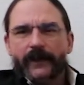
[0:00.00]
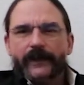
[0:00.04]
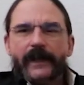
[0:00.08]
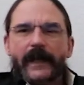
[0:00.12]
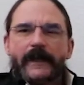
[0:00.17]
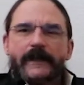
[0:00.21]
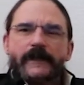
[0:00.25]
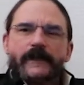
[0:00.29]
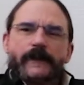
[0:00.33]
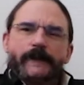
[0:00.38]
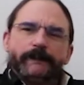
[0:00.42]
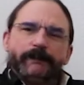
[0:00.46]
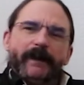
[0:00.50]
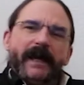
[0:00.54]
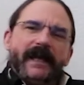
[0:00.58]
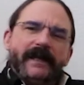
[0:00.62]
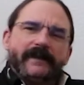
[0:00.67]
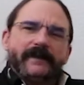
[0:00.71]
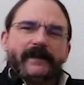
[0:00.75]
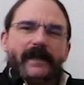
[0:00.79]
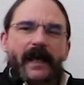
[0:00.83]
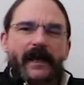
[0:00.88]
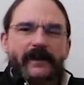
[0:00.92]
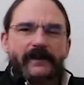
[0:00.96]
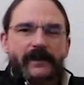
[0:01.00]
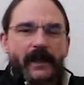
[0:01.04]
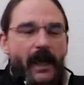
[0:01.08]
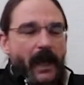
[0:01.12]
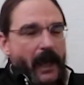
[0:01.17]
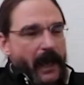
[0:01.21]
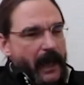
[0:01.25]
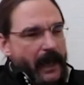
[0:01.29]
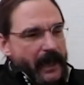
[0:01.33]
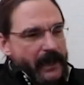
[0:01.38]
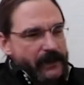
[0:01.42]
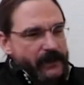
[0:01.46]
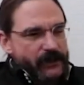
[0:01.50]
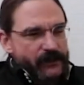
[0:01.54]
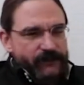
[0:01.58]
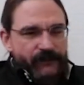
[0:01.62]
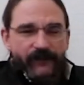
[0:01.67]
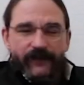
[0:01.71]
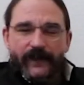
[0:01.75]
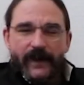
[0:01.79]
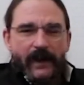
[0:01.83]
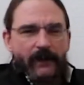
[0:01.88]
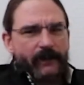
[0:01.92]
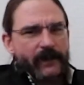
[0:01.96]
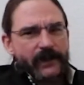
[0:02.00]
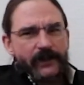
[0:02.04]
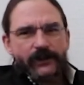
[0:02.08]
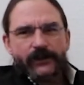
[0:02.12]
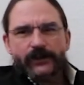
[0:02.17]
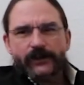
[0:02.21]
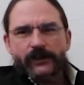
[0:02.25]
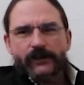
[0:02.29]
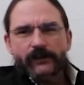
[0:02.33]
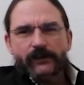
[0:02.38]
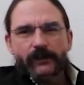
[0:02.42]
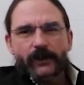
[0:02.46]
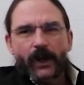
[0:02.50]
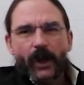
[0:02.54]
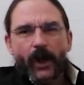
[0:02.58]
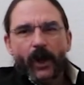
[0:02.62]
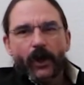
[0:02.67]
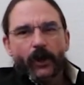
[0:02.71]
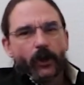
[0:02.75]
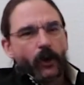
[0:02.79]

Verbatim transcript: that SpaceX is very soon